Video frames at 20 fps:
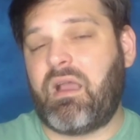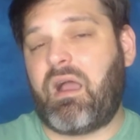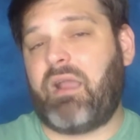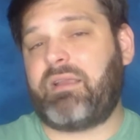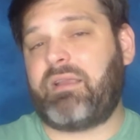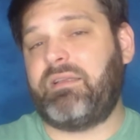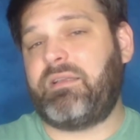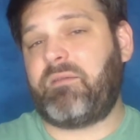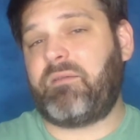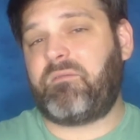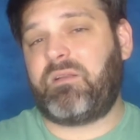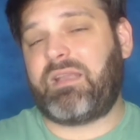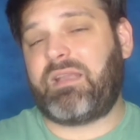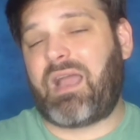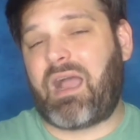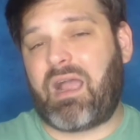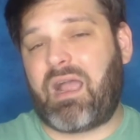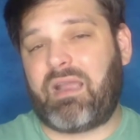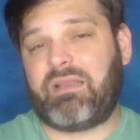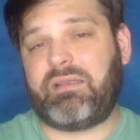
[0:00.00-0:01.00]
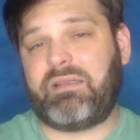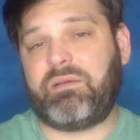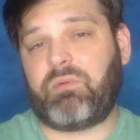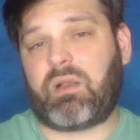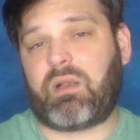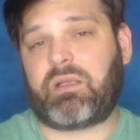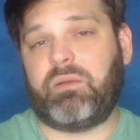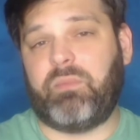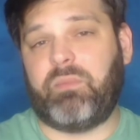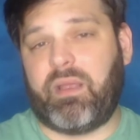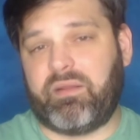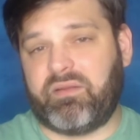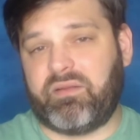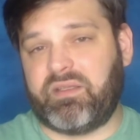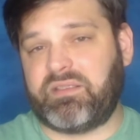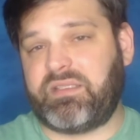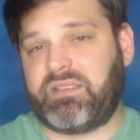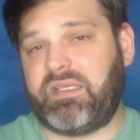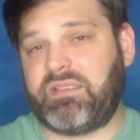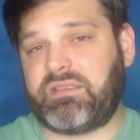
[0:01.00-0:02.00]
I can definitely highly recommend
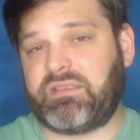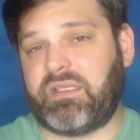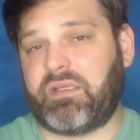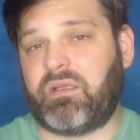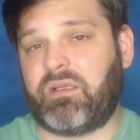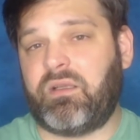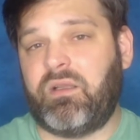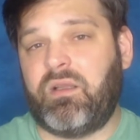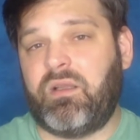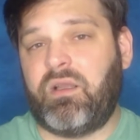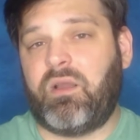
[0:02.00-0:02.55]
this heatsink,